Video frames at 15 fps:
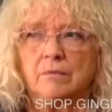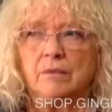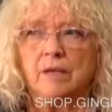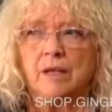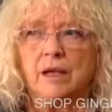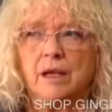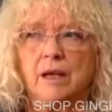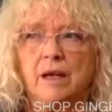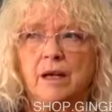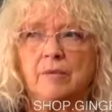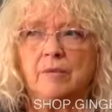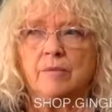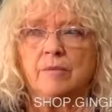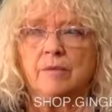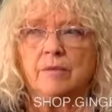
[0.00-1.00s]
the
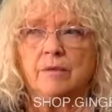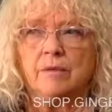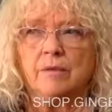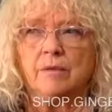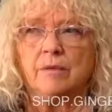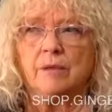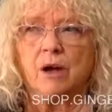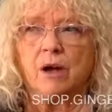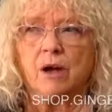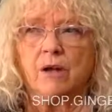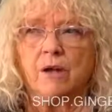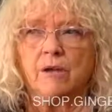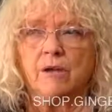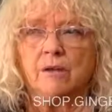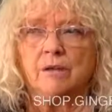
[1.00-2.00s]
um,
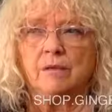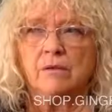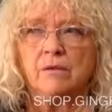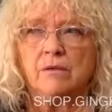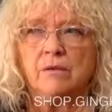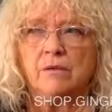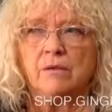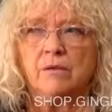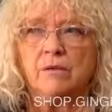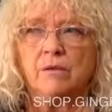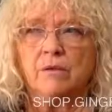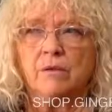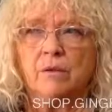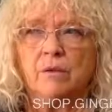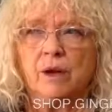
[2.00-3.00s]
cart
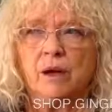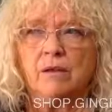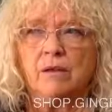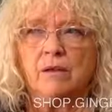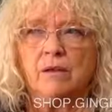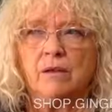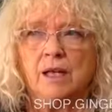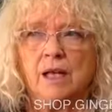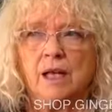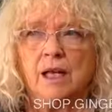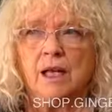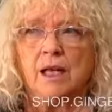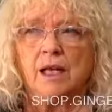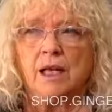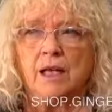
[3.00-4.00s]
for a while.
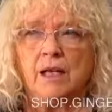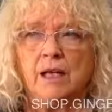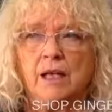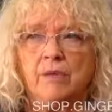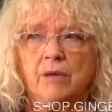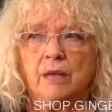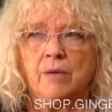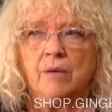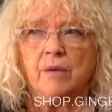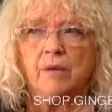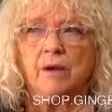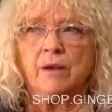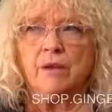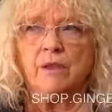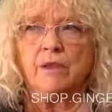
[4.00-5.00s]
And he was coming
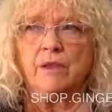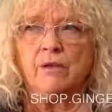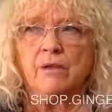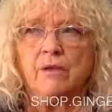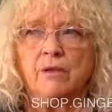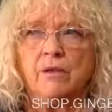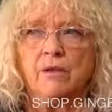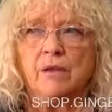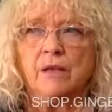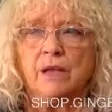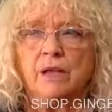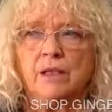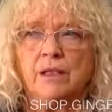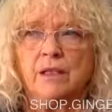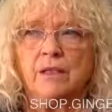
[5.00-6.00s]
around this corner
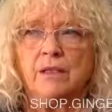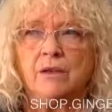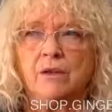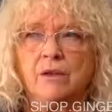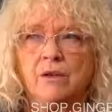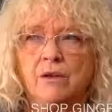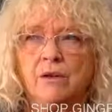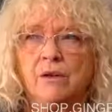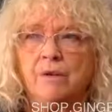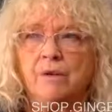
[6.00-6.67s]
and he saw